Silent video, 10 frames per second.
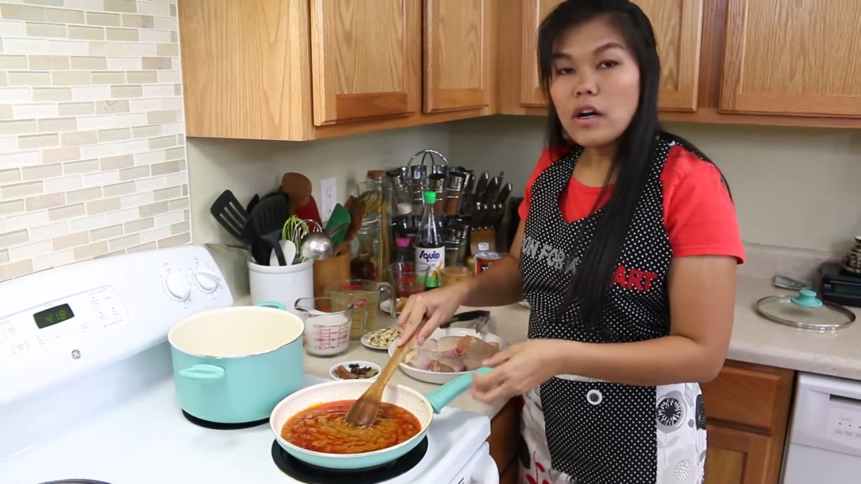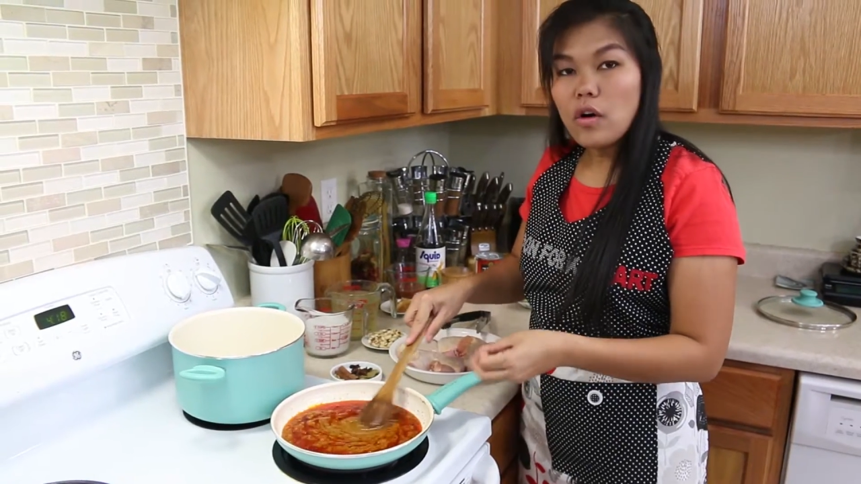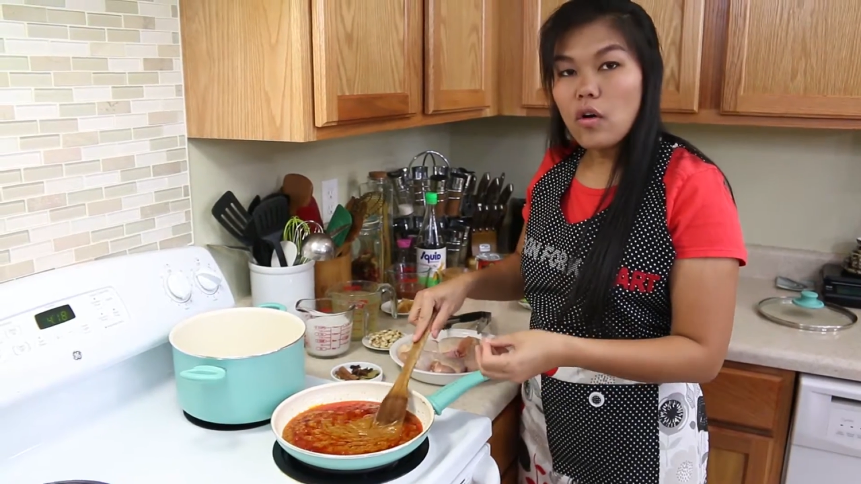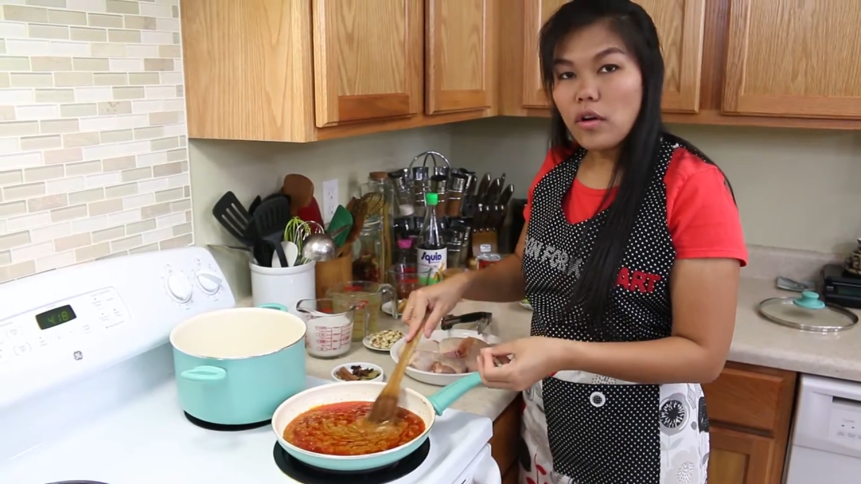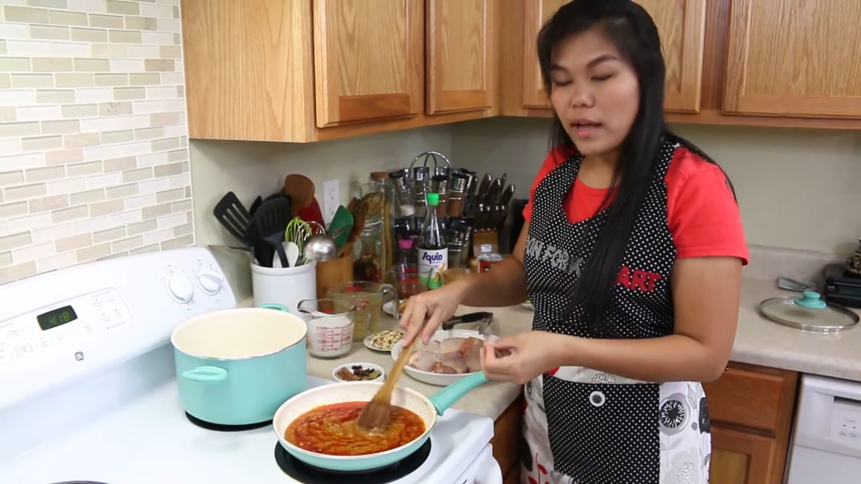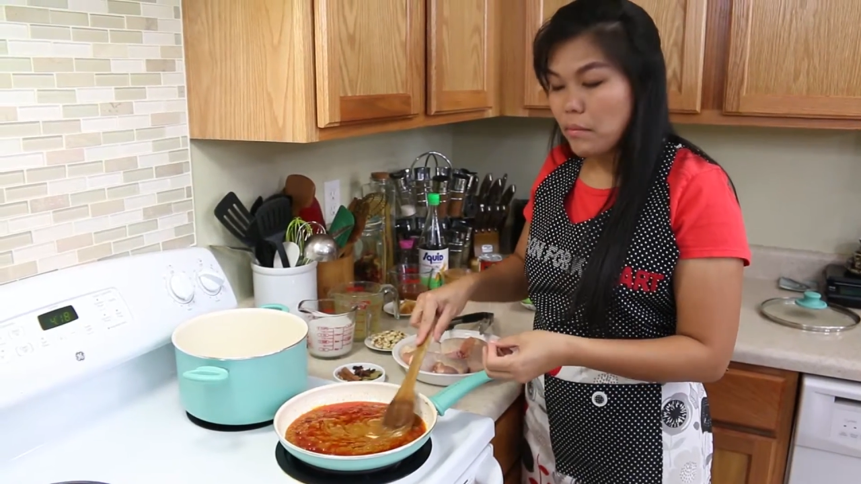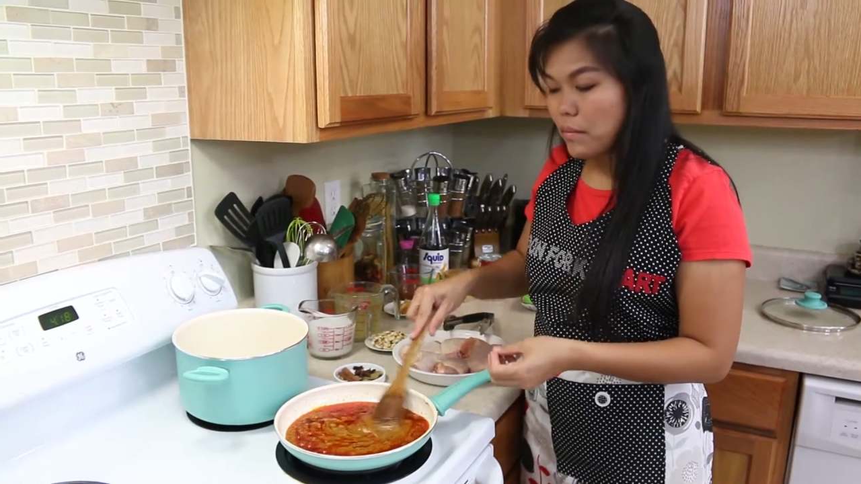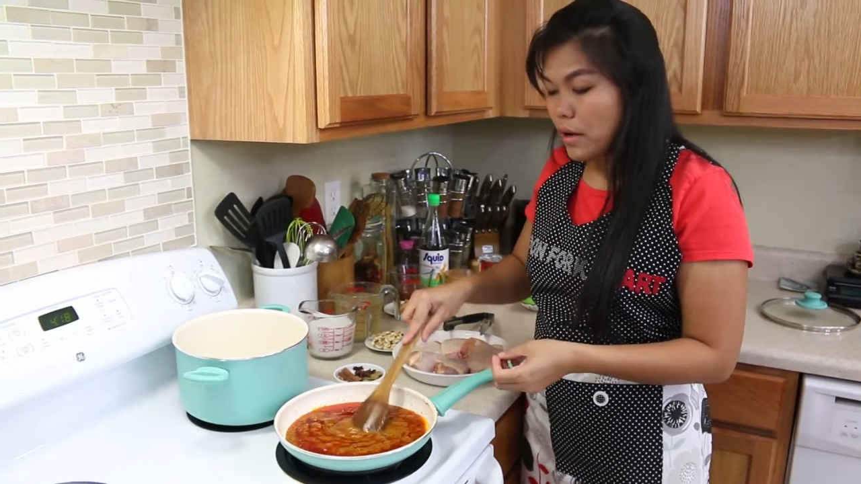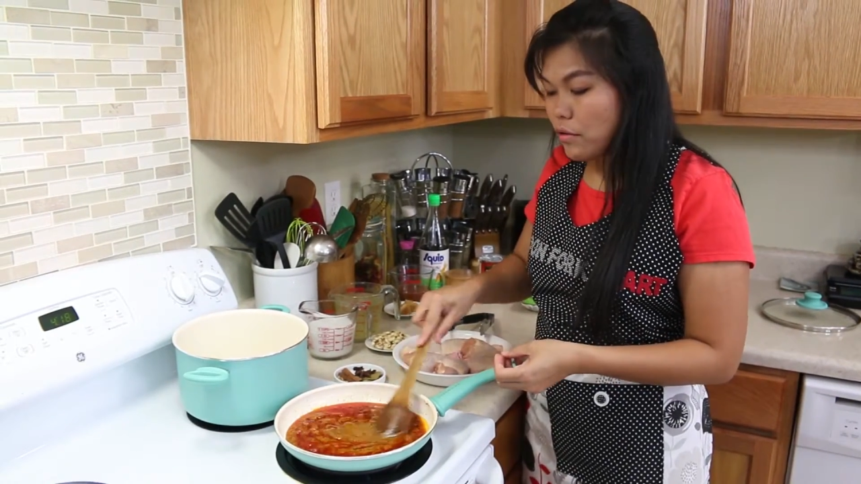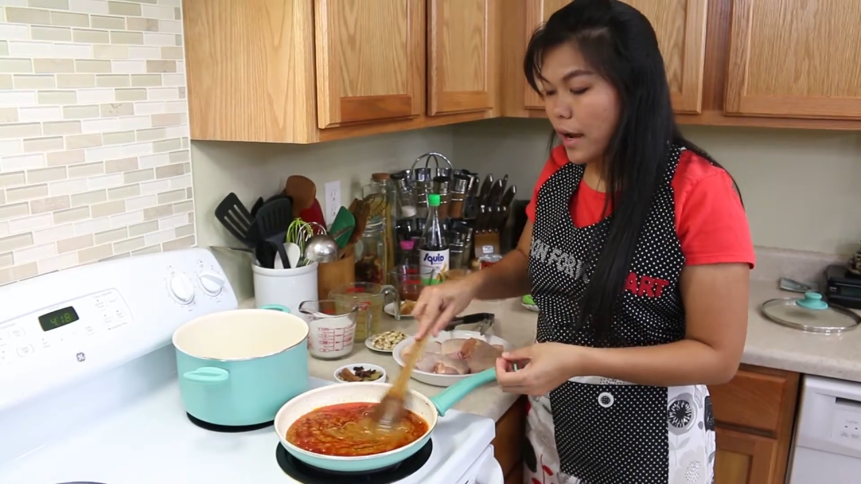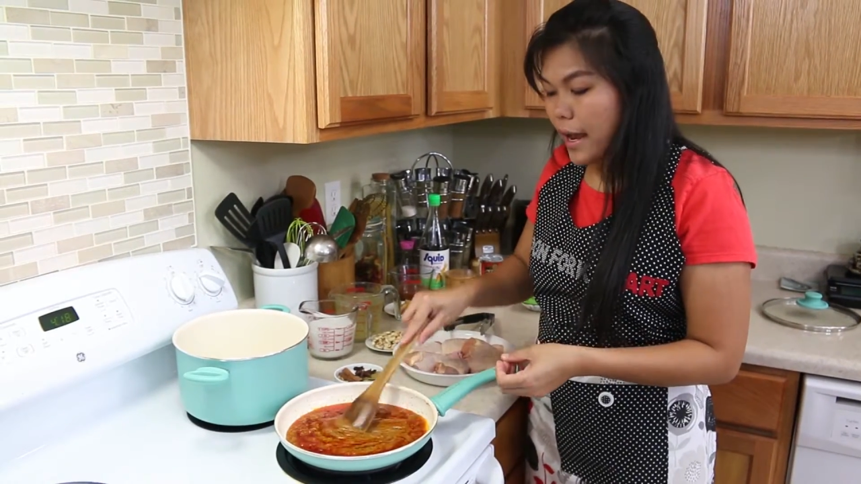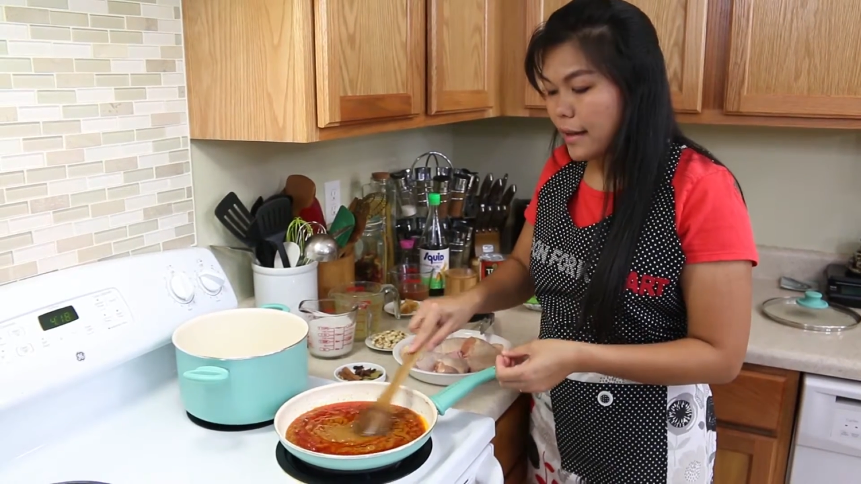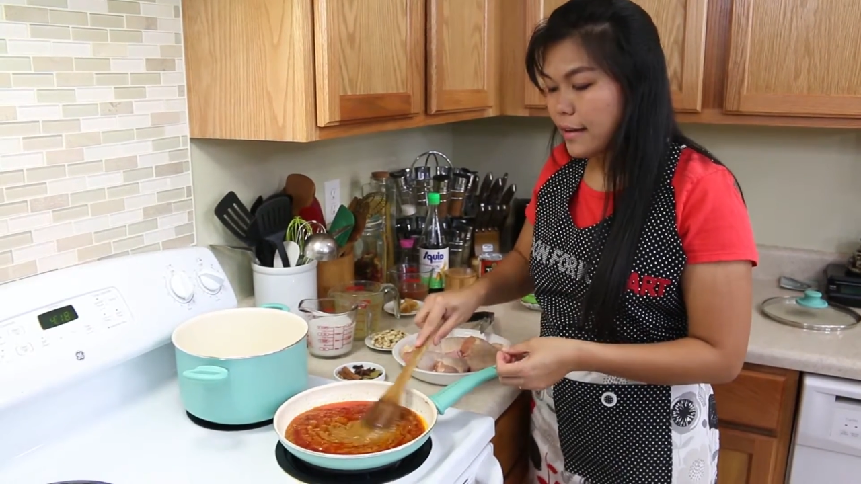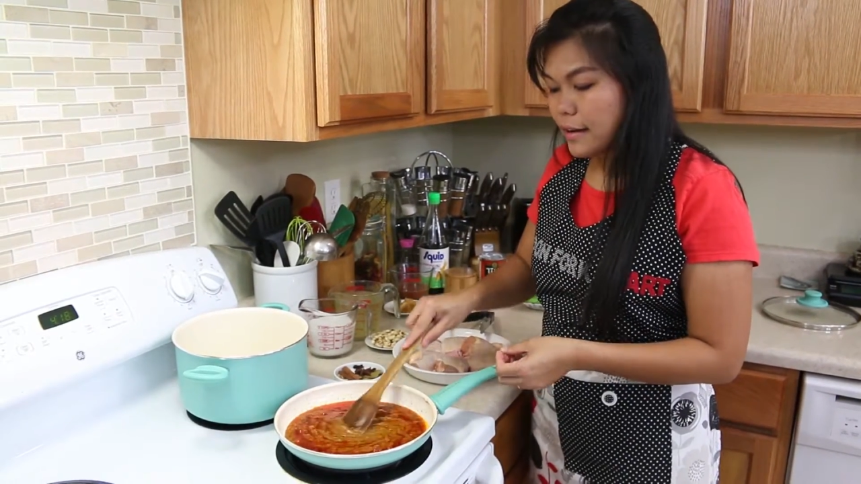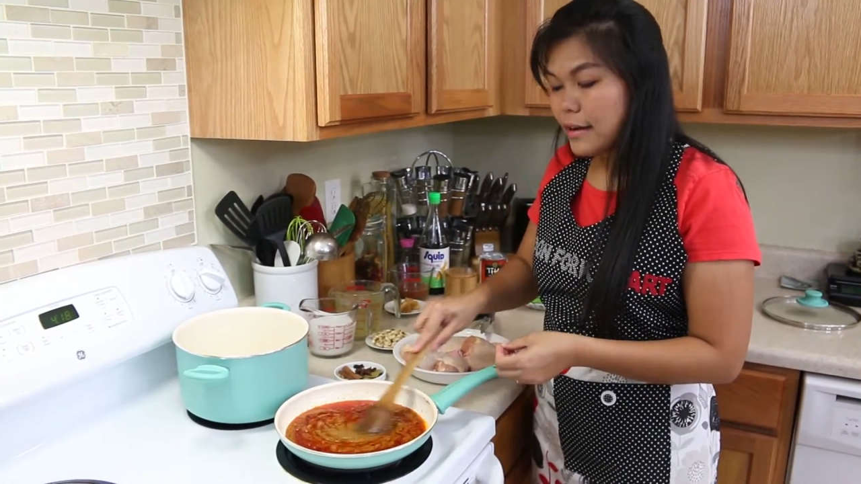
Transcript: coconut milk and the